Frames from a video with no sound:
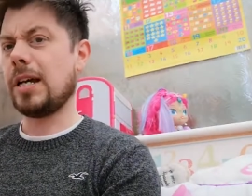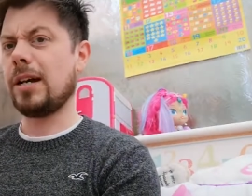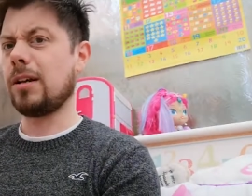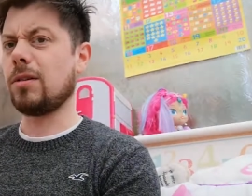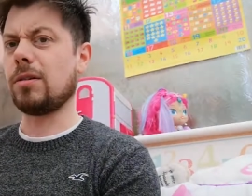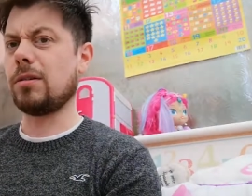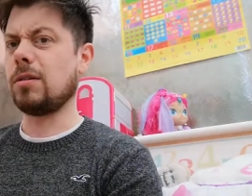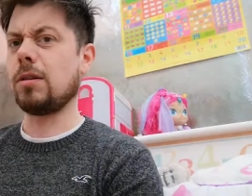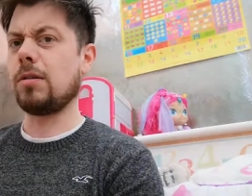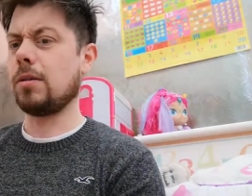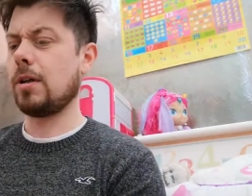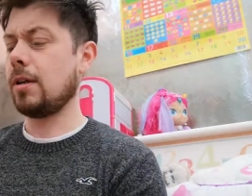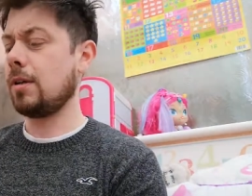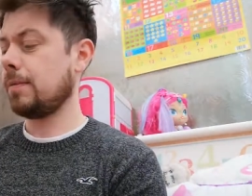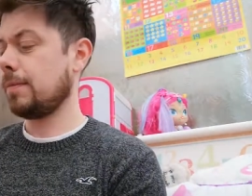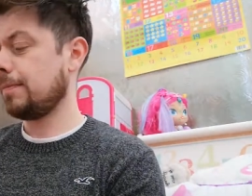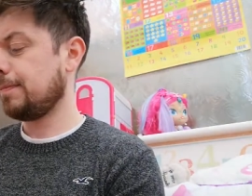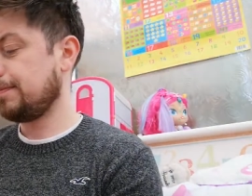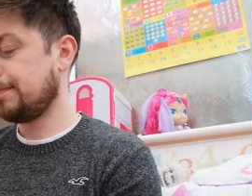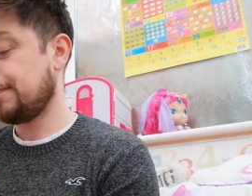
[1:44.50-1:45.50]
I couldn't do that.
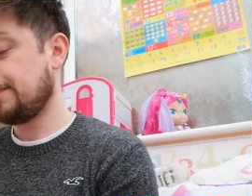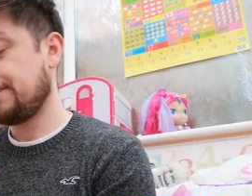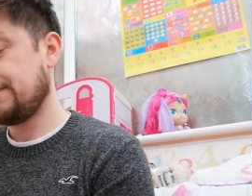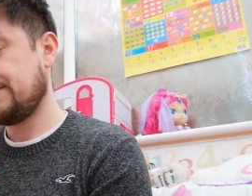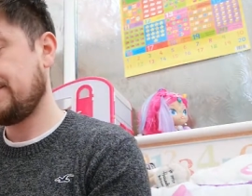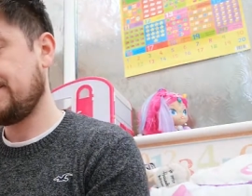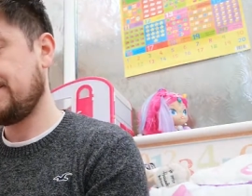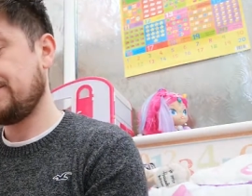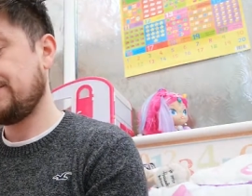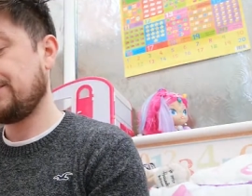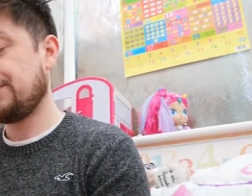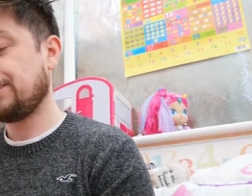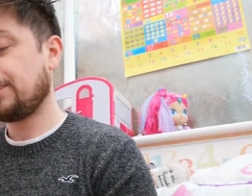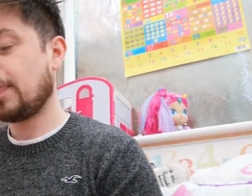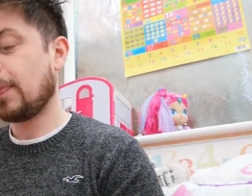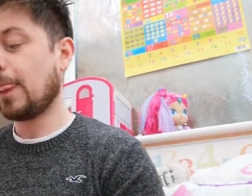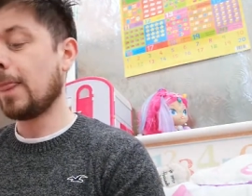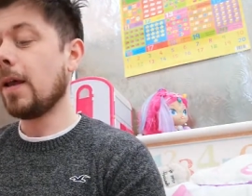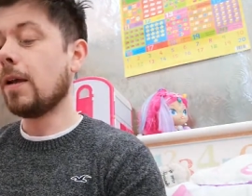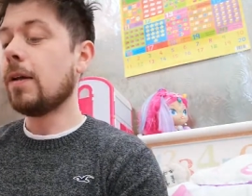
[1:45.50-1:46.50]

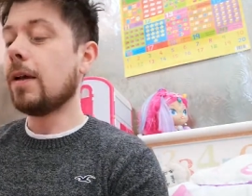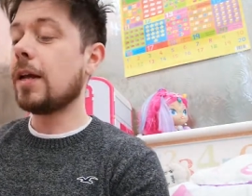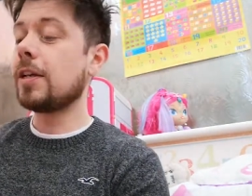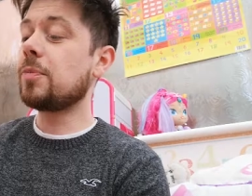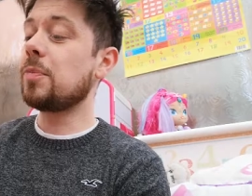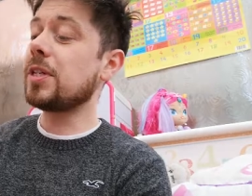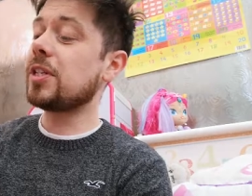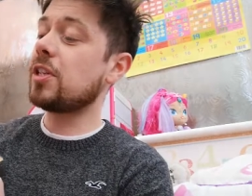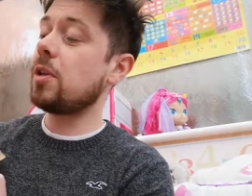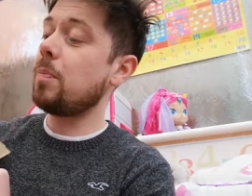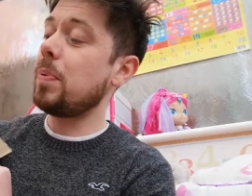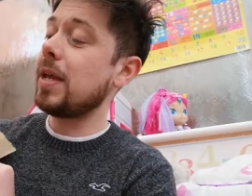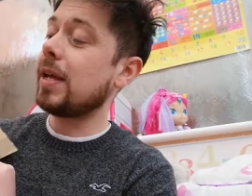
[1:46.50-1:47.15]
As Mr.